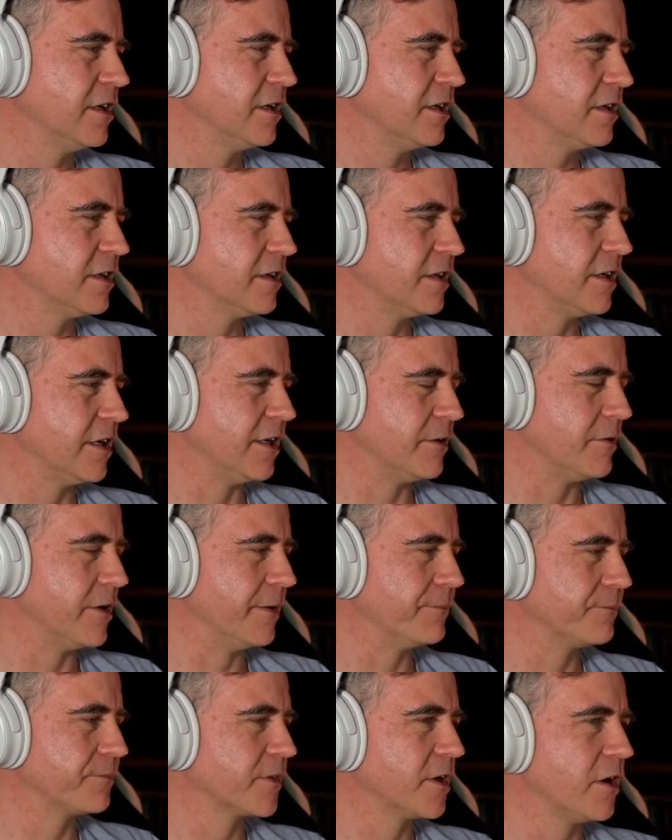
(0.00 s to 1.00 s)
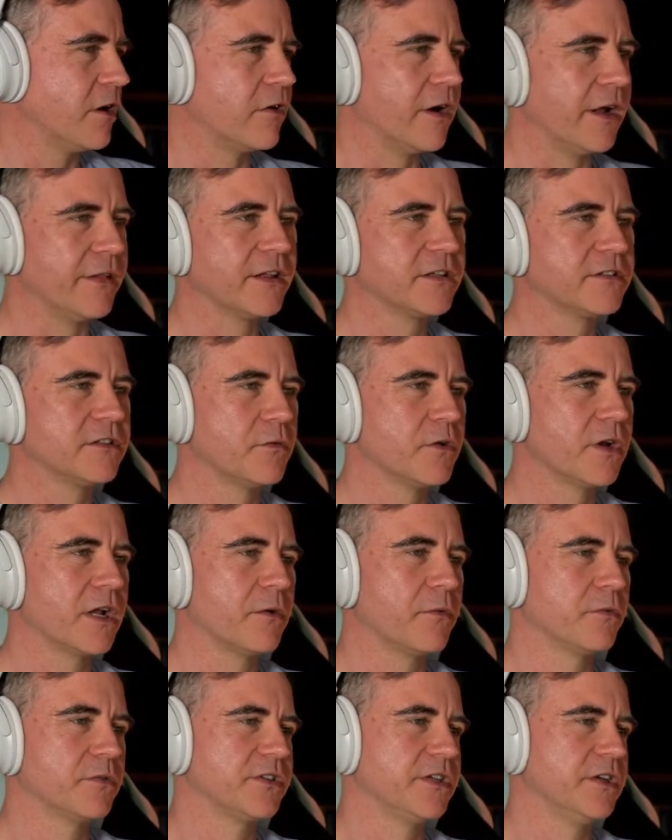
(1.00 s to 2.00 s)
Anyway, all right, that's not what I
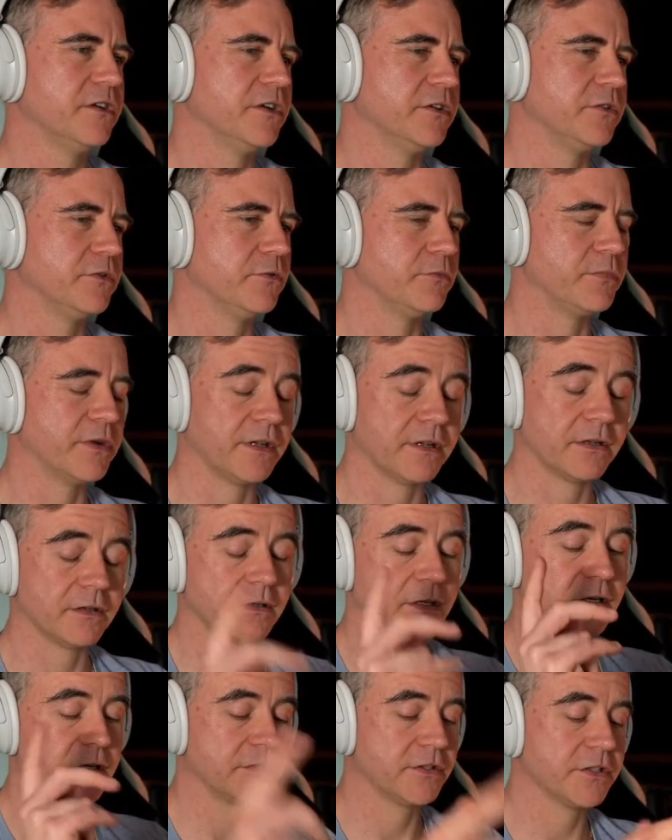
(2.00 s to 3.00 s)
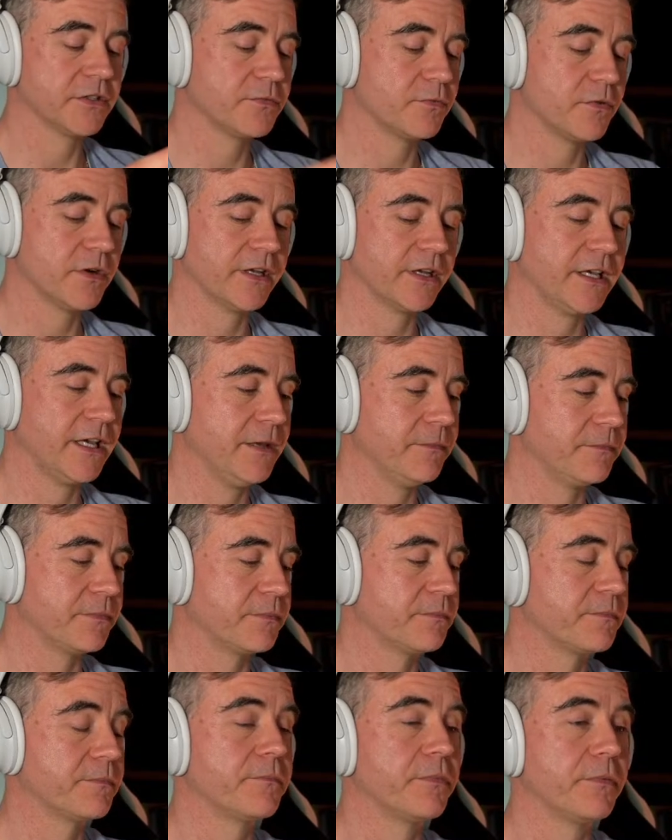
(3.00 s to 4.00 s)
was here to do, but I just want to keep
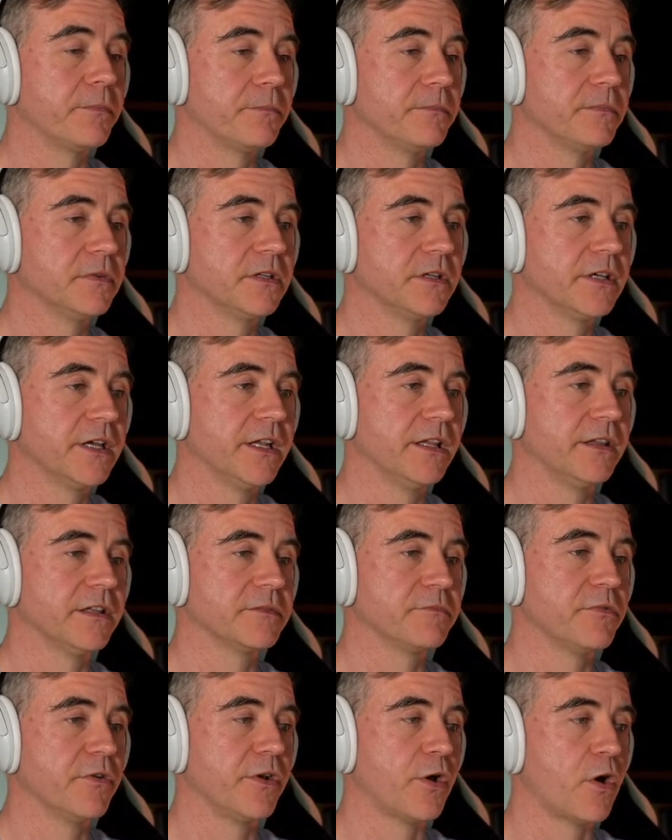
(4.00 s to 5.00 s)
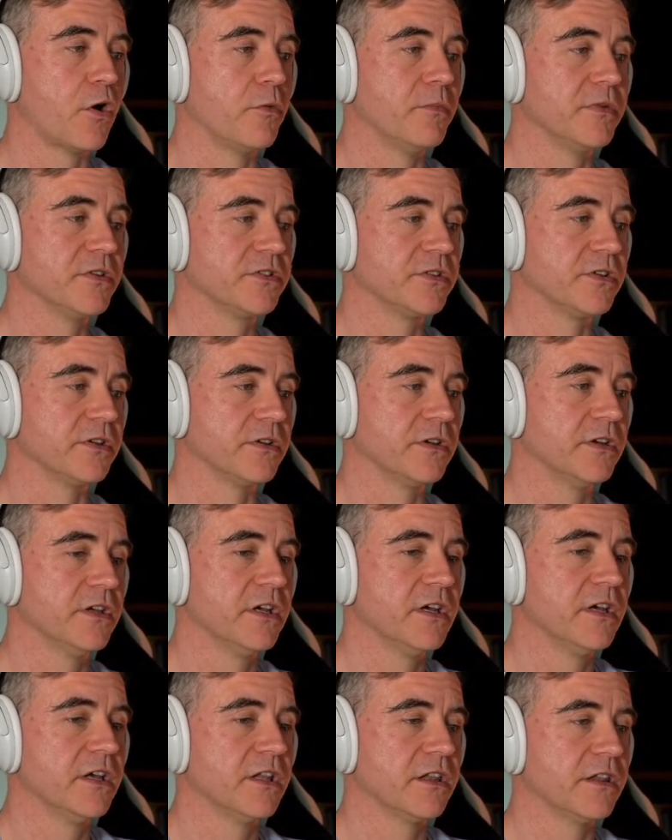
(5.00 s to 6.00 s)
hitting this point home as to
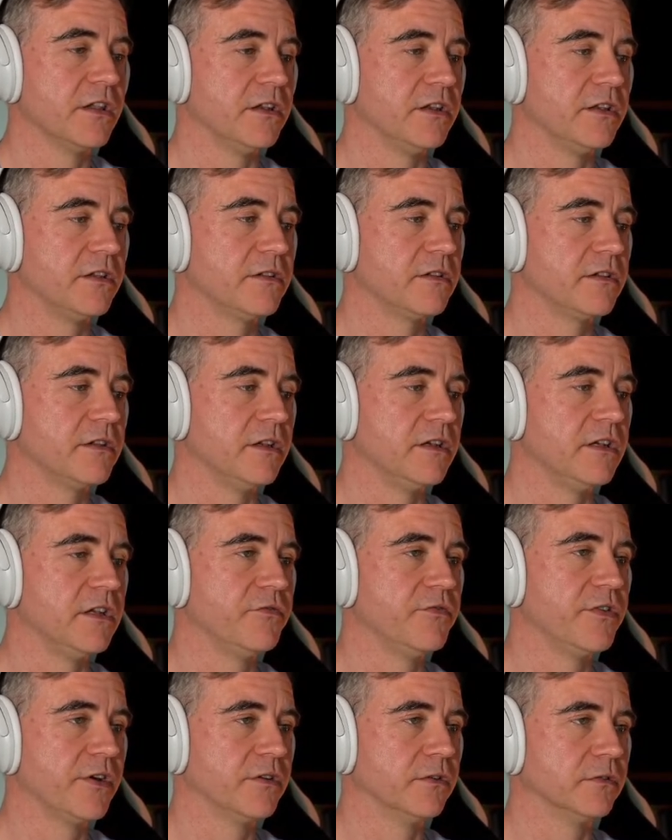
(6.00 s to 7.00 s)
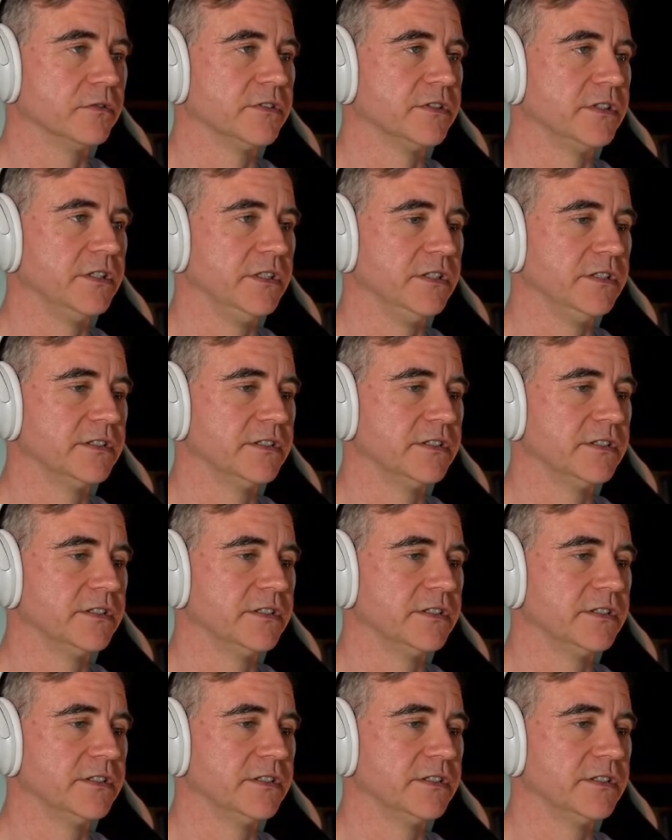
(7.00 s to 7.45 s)
the difficulties